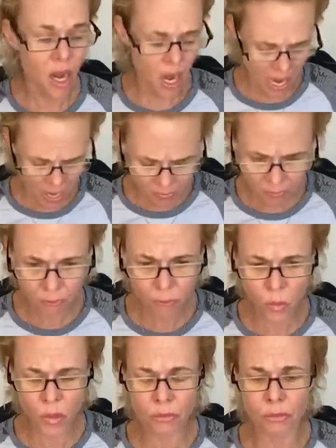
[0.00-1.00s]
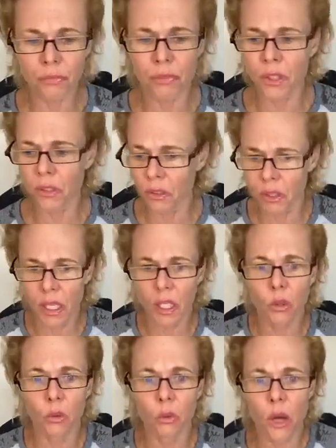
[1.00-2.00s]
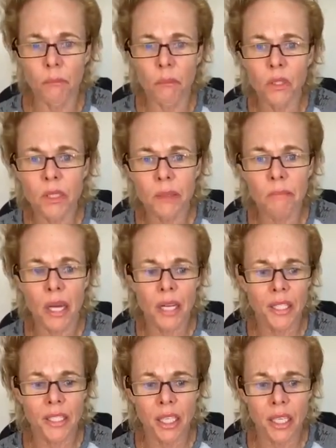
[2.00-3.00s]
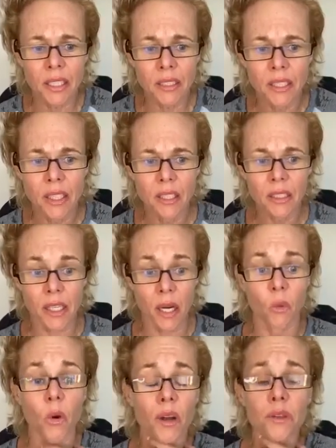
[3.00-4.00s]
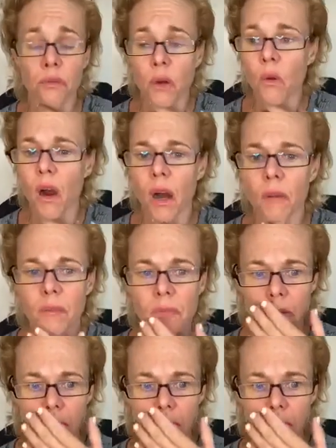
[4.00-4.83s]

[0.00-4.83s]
I would feel like a rumble in my gut, like I want to throw up.